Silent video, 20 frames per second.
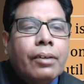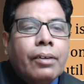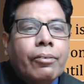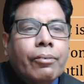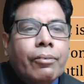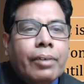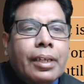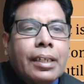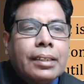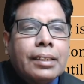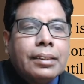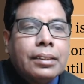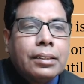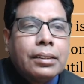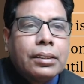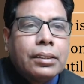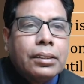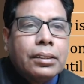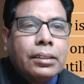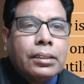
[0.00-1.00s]
whereas
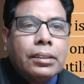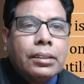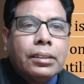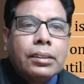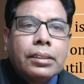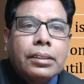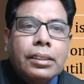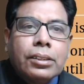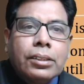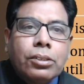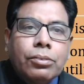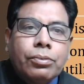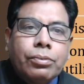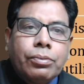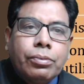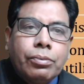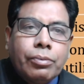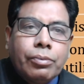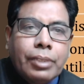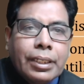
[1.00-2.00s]
in case of
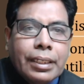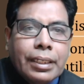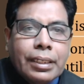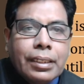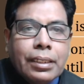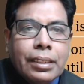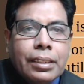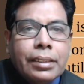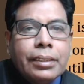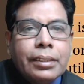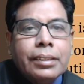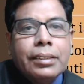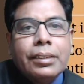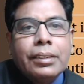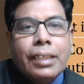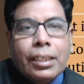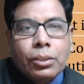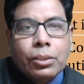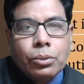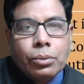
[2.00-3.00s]
vertical it is
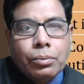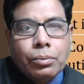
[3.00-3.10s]
narrow.